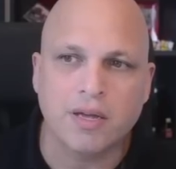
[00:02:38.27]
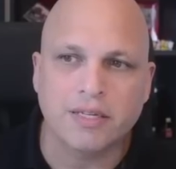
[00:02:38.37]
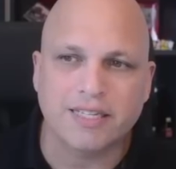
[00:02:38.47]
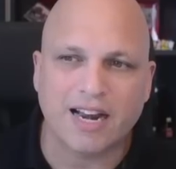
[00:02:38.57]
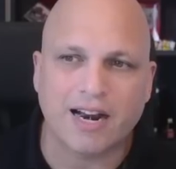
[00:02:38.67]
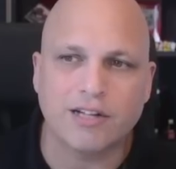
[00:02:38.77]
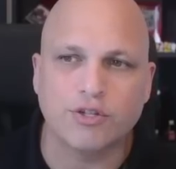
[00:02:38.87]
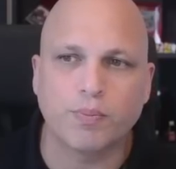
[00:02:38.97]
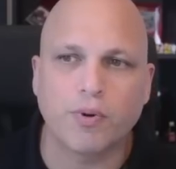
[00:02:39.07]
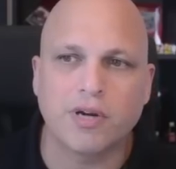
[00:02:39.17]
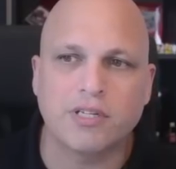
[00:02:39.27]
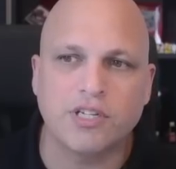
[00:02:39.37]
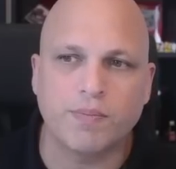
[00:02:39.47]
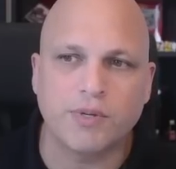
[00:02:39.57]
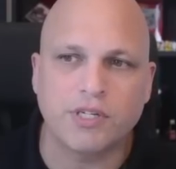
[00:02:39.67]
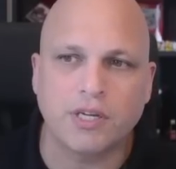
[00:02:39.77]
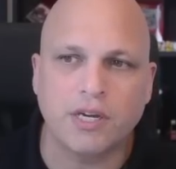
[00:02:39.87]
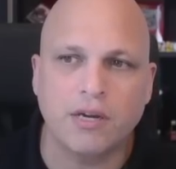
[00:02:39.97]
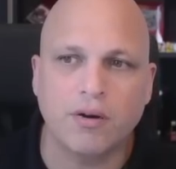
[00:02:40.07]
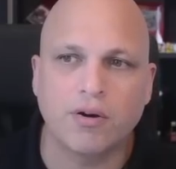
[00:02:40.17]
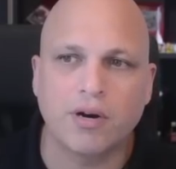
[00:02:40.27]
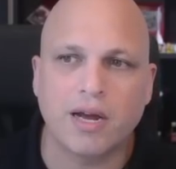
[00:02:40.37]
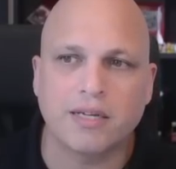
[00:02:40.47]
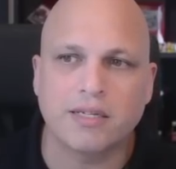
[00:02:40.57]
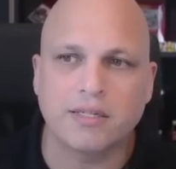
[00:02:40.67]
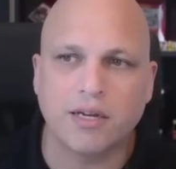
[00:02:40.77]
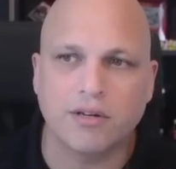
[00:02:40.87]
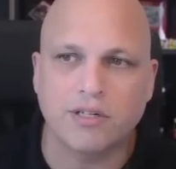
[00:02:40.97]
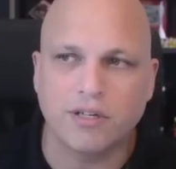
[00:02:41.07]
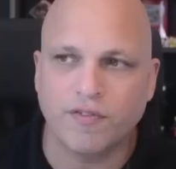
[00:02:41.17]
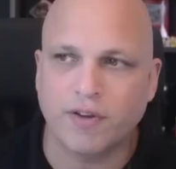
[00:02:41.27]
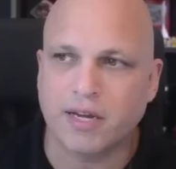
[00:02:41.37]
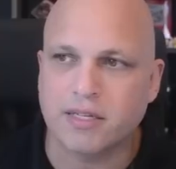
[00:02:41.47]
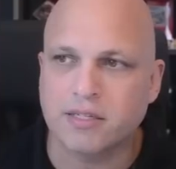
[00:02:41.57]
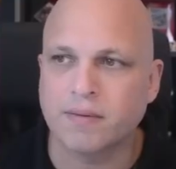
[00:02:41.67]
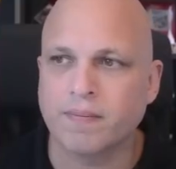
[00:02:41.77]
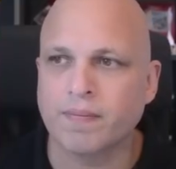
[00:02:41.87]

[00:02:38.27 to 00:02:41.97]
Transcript: Satellite supports GPG key or SSL certificate.